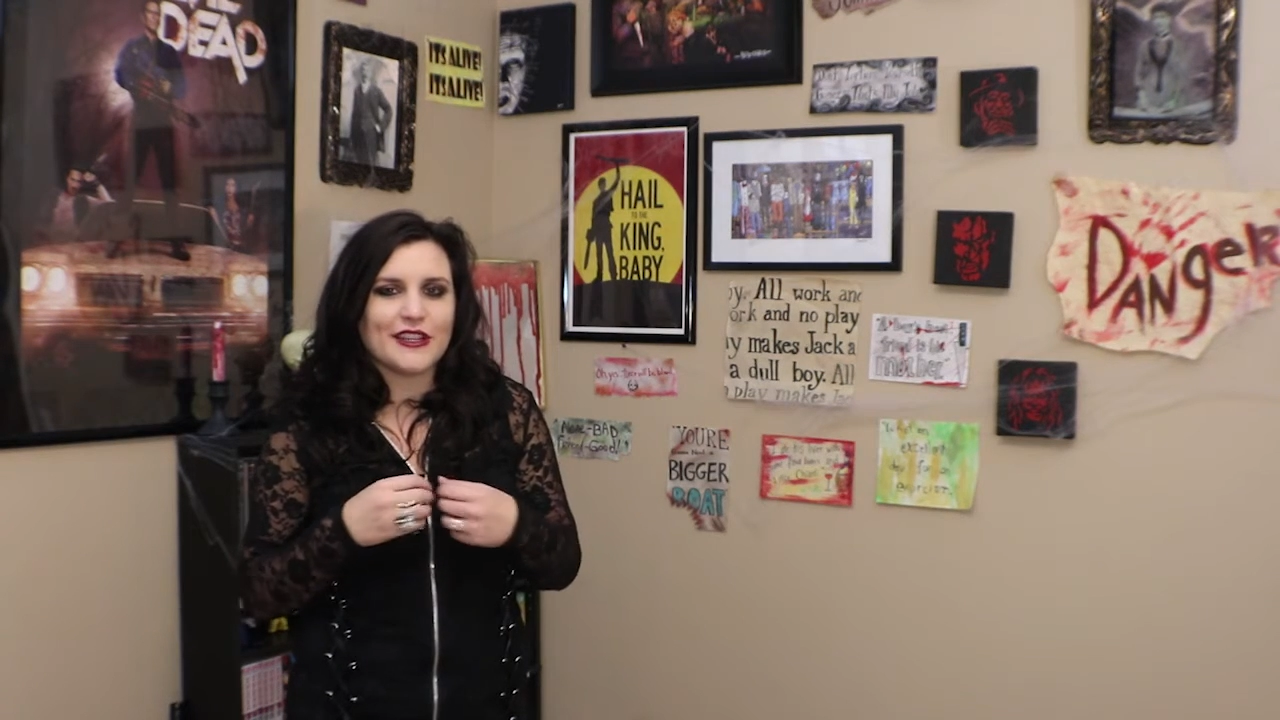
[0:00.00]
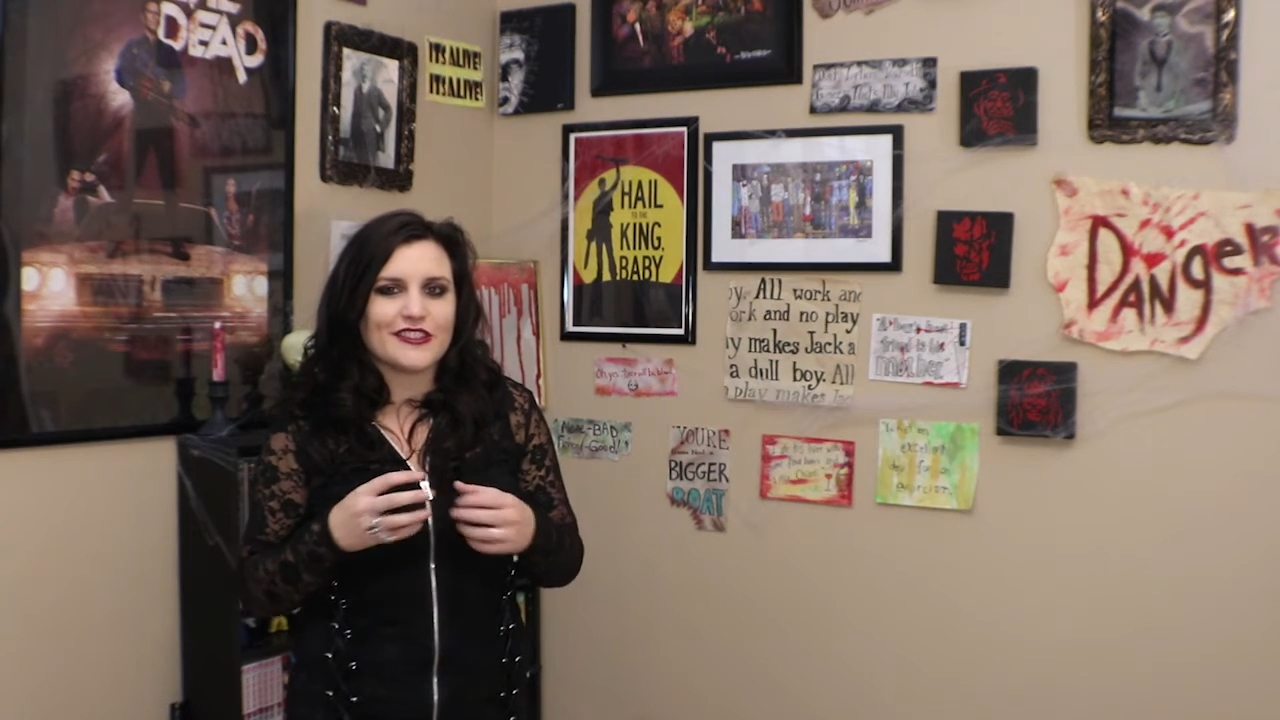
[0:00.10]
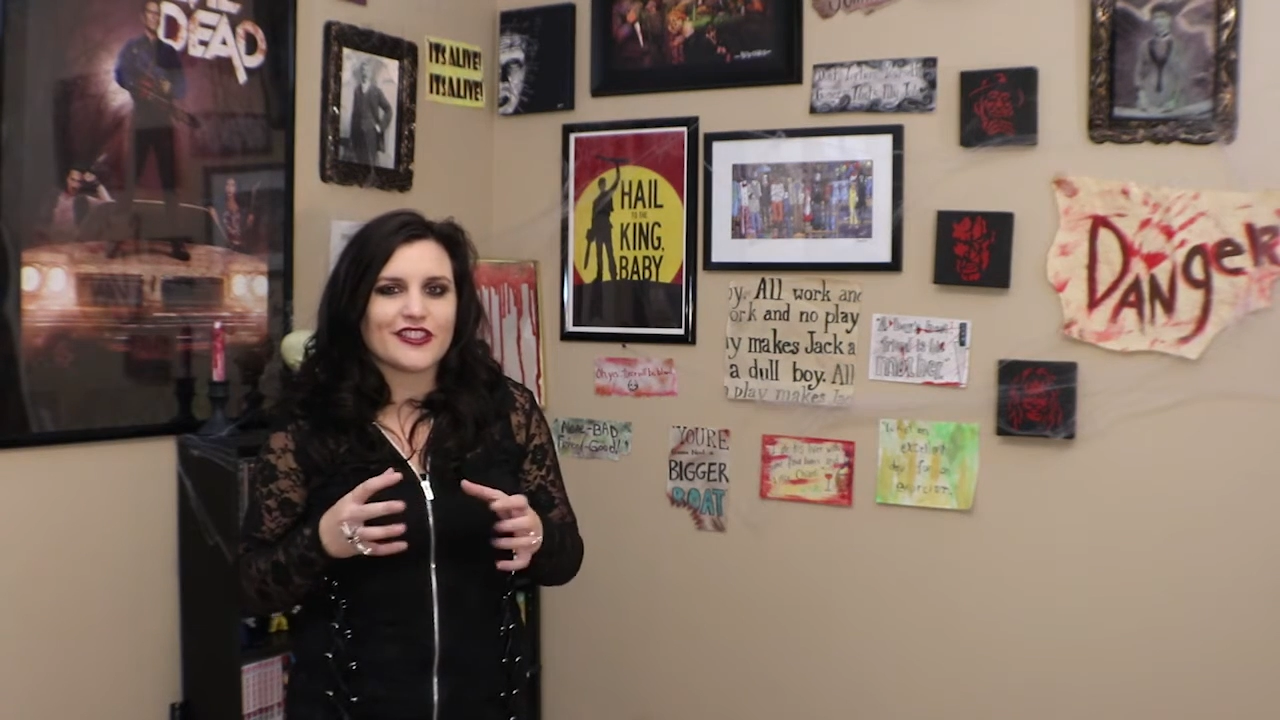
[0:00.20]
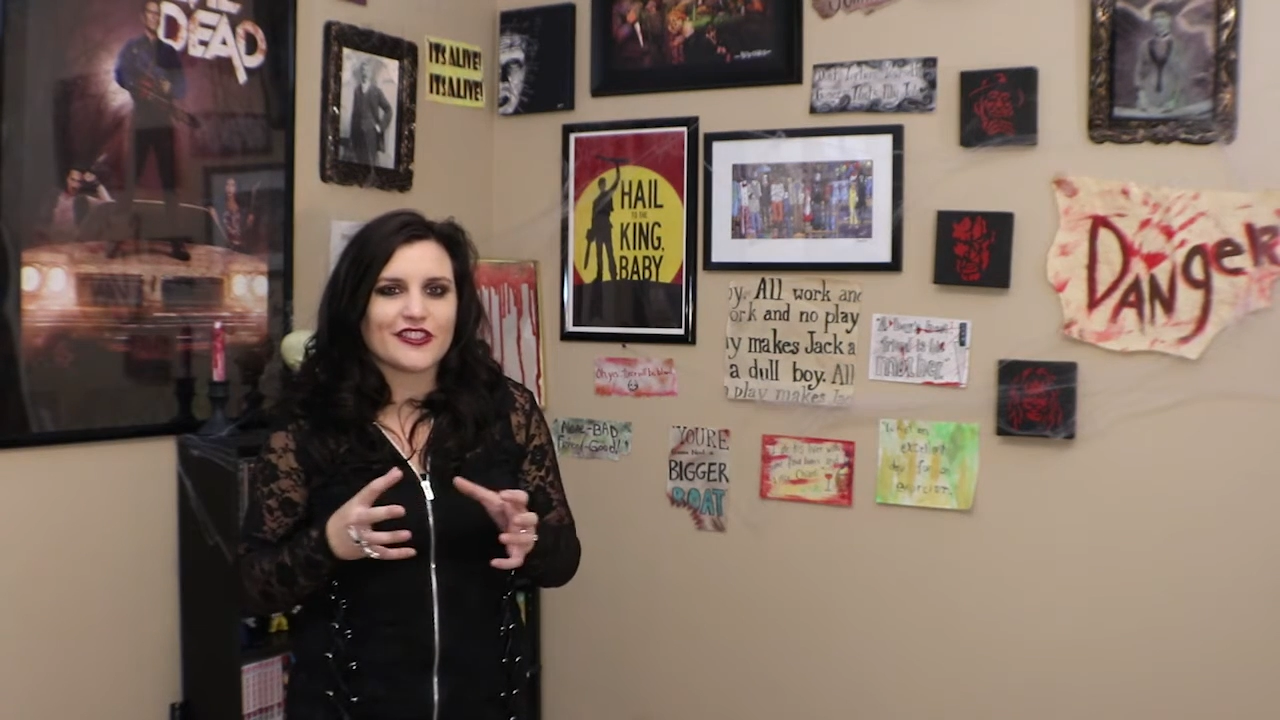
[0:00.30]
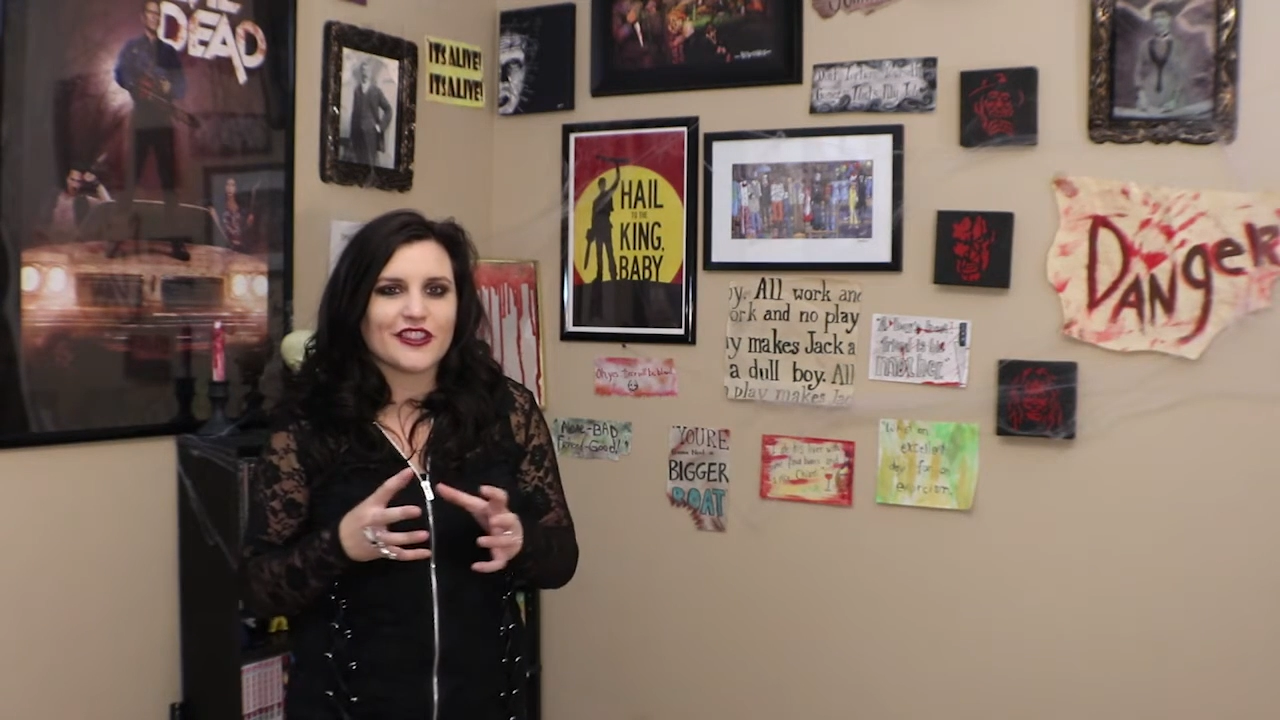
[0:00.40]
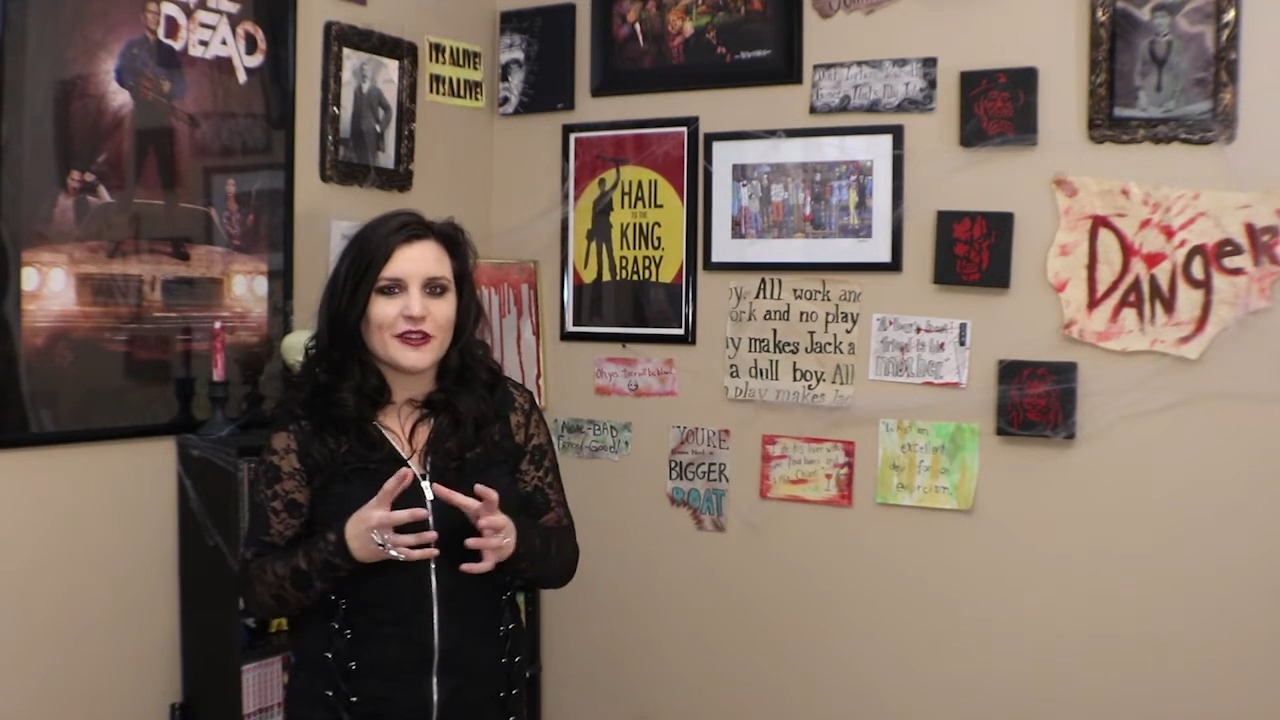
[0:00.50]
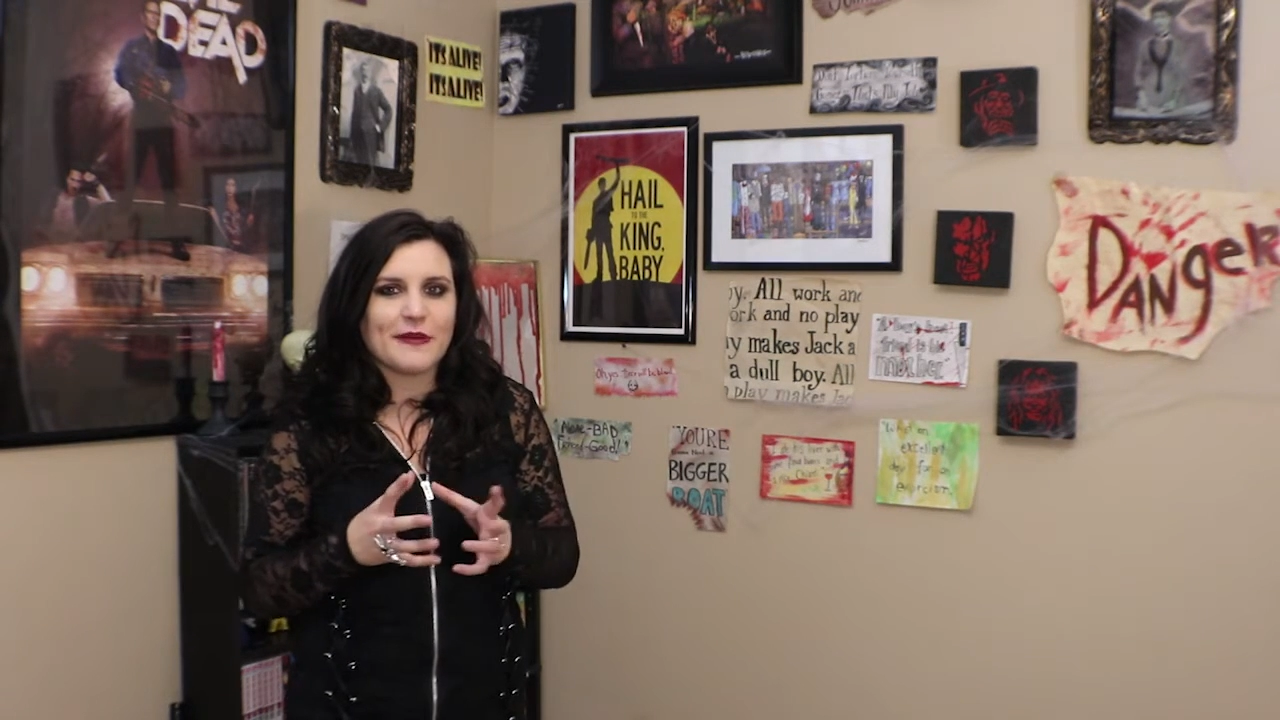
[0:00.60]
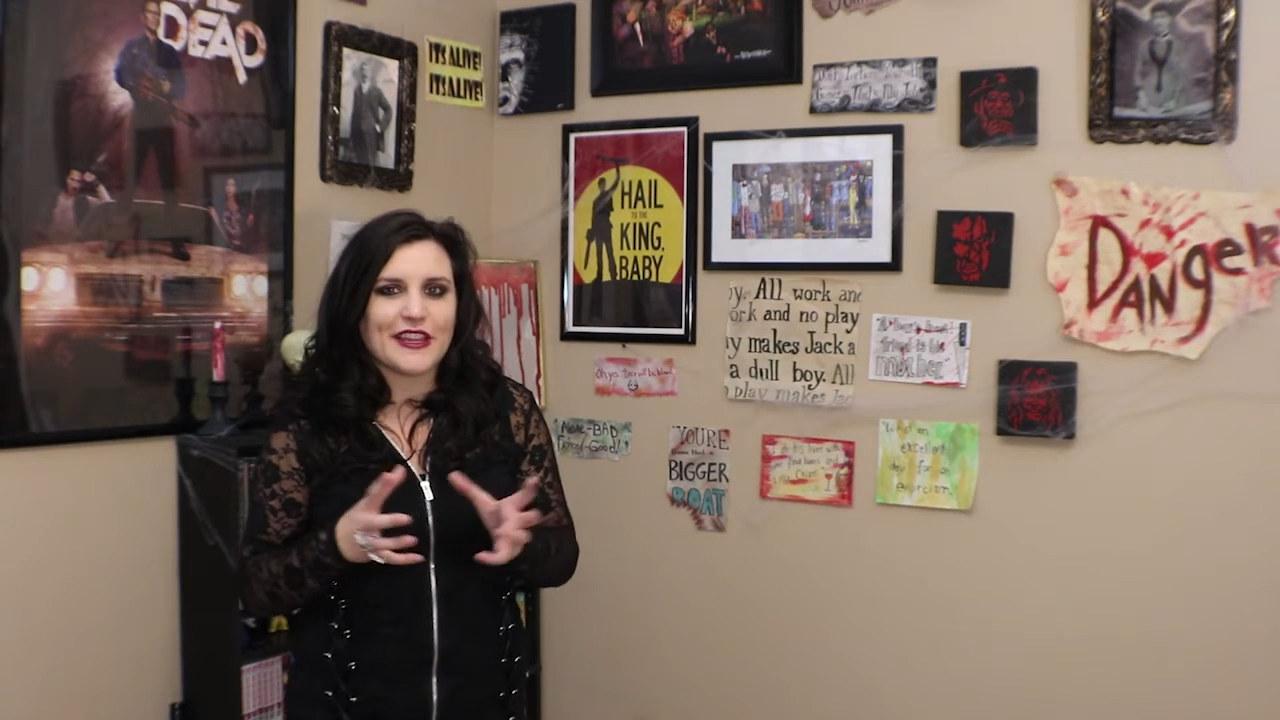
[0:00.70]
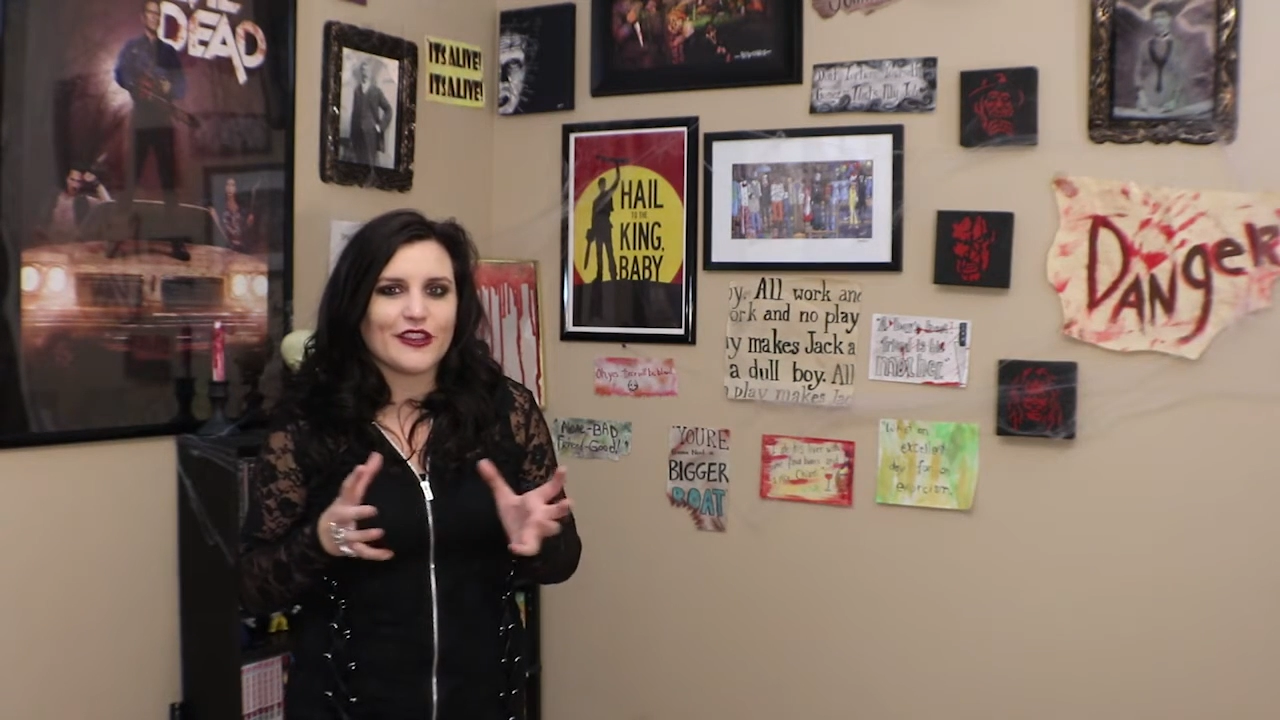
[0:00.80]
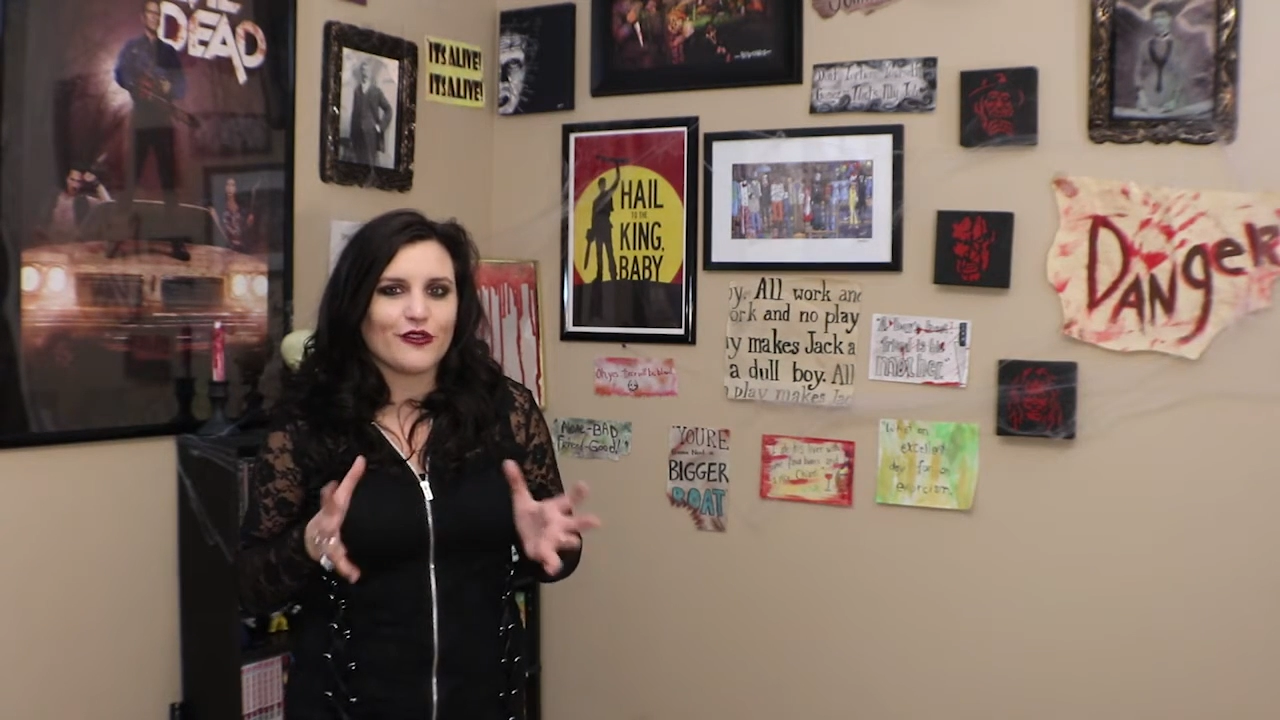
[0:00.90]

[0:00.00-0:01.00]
and it's just going to make you